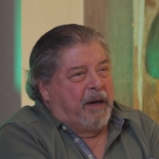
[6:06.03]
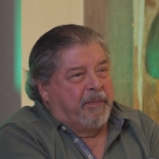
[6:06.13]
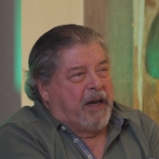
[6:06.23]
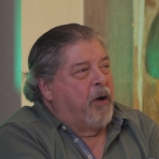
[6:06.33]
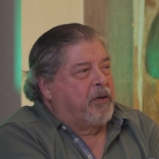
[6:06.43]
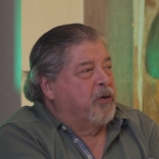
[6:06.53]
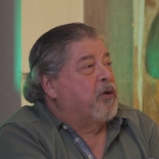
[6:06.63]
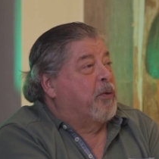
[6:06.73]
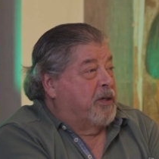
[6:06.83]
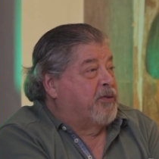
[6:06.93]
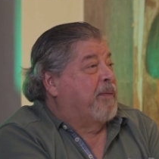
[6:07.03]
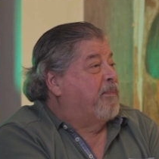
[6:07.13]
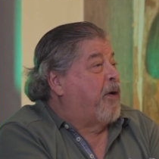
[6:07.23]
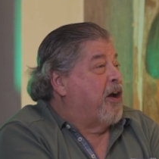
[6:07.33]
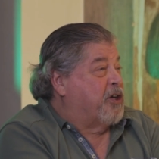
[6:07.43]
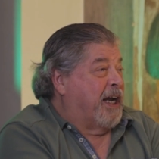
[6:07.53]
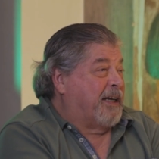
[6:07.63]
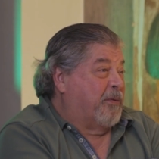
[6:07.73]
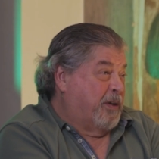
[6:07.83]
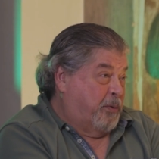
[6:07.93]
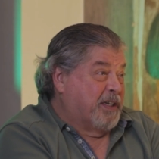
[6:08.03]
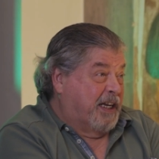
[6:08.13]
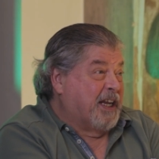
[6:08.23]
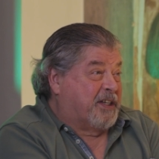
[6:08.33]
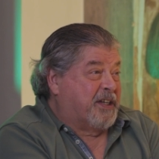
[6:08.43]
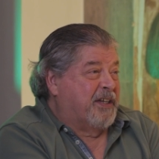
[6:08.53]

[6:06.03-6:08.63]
Apocalypse Now to do his dream project, which was